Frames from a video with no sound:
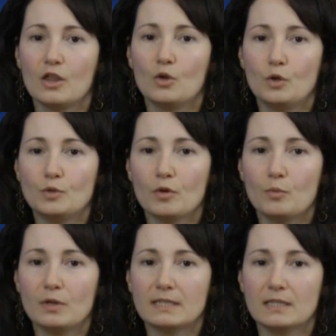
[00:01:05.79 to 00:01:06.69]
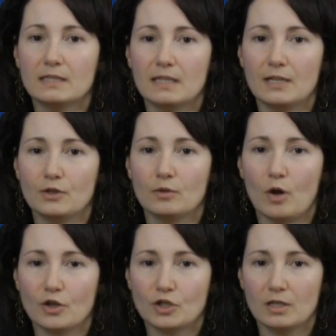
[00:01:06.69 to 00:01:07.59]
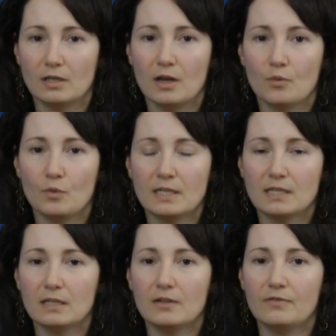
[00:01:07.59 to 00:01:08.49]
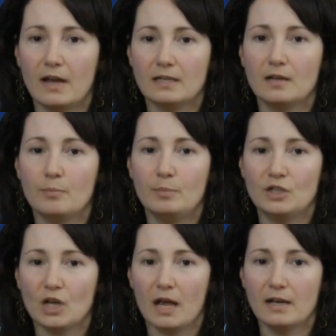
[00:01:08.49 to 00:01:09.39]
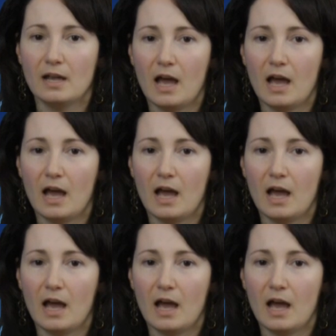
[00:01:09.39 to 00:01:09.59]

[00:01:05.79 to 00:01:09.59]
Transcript: The Woodrow Wilson Center in Washington recently invited Bijan